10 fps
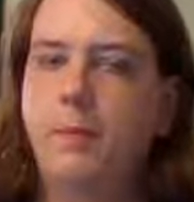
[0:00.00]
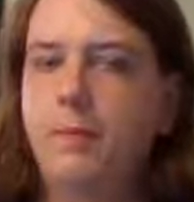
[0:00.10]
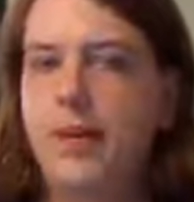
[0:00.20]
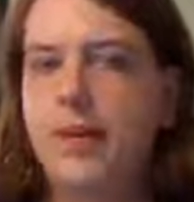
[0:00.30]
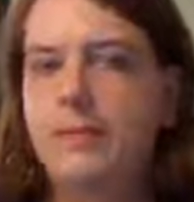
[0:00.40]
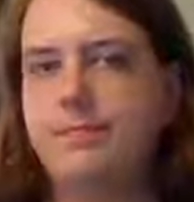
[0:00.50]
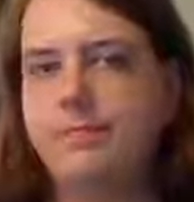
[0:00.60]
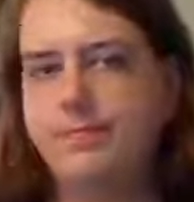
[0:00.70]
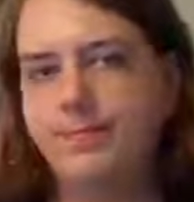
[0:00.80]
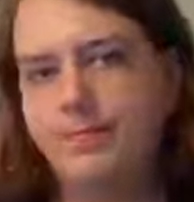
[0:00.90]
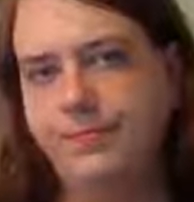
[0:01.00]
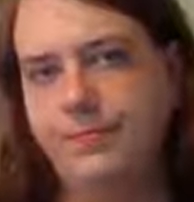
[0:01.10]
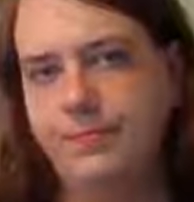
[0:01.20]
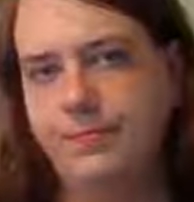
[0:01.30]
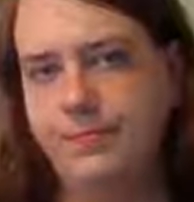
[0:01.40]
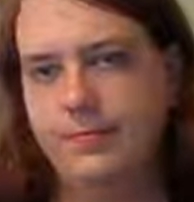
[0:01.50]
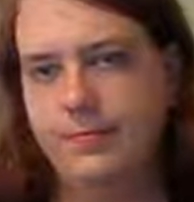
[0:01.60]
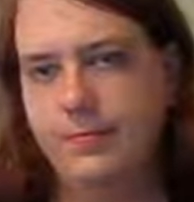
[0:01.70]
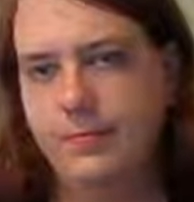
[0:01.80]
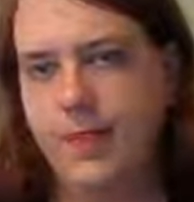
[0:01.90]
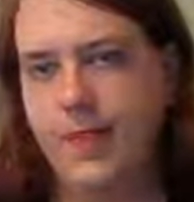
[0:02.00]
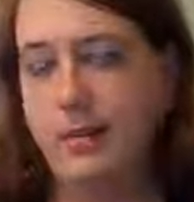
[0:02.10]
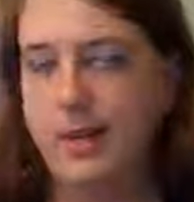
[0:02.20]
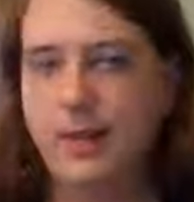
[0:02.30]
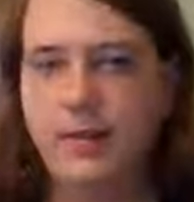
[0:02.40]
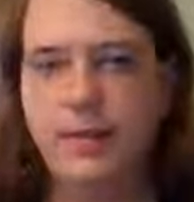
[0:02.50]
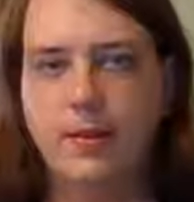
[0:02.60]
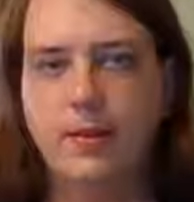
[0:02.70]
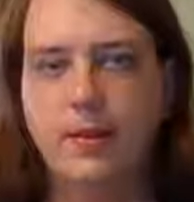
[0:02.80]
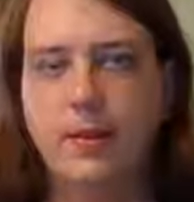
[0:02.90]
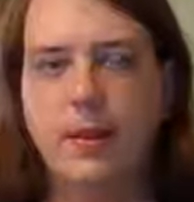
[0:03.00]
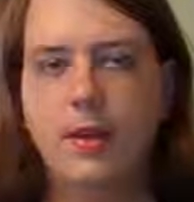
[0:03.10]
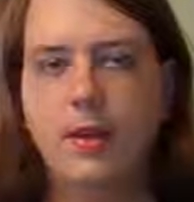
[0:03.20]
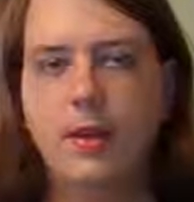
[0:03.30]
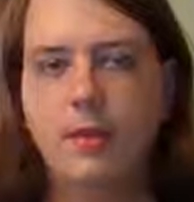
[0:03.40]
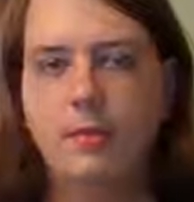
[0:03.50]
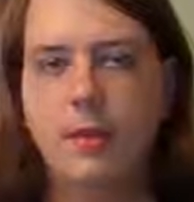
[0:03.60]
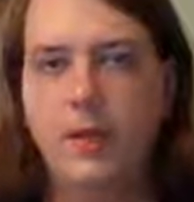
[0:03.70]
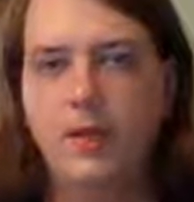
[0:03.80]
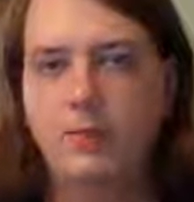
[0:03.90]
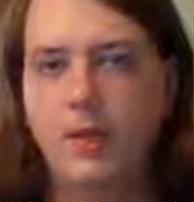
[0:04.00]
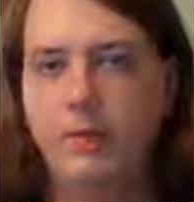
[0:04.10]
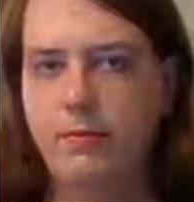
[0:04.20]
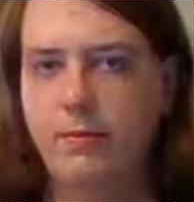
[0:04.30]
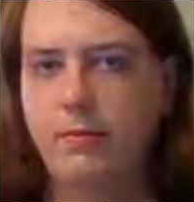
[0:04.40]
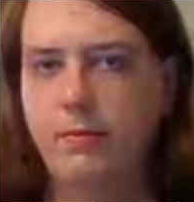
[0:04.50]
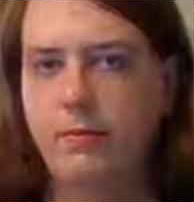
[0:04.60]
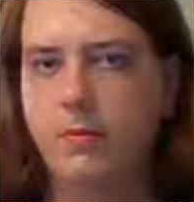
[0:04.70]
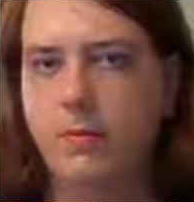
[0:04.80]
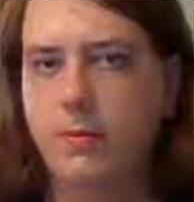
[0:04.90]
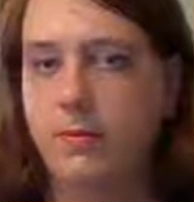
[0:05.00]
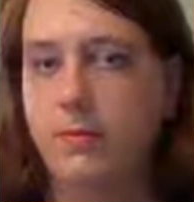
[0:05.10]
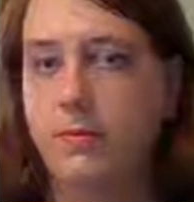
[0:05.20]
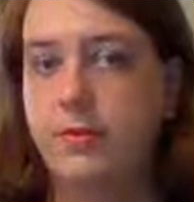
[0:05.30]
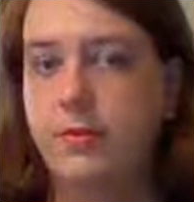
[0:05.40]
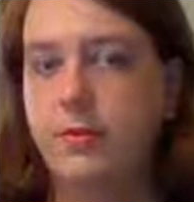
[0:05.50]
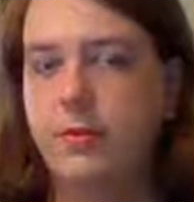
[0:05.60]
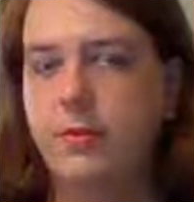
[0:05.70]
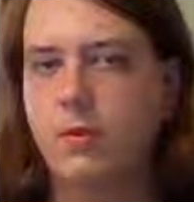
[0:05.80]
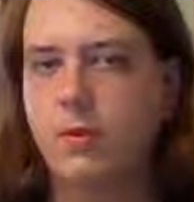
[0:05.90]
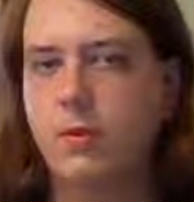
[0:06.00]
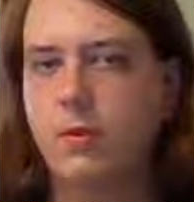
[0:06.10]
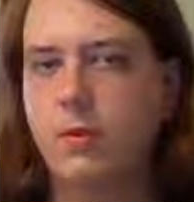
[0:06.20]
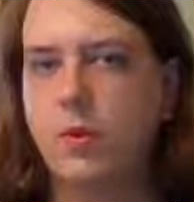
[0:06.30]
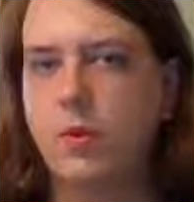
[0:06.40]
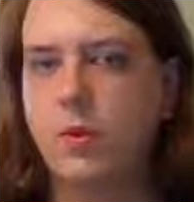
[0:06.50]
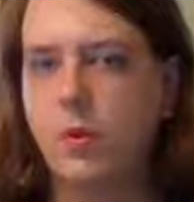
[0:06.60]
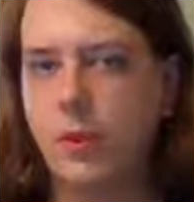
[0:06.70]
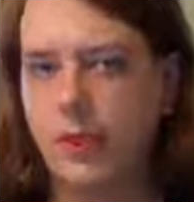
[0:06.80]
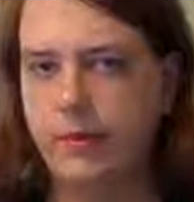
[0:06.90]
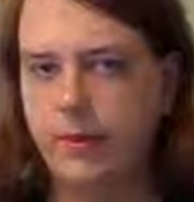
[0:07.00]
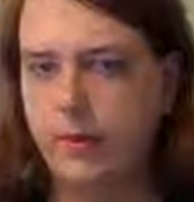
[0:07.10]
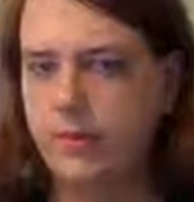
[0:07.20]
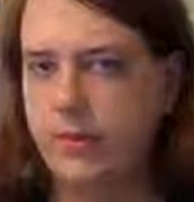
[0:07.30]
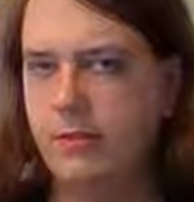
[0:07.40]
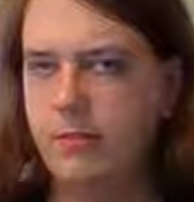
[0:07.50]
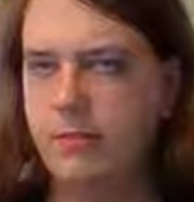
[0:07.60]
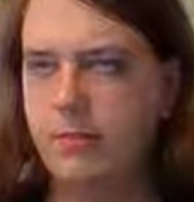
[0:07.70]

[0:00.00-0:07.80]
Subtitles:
But a couple of years ago in March, when it was quite frozen, and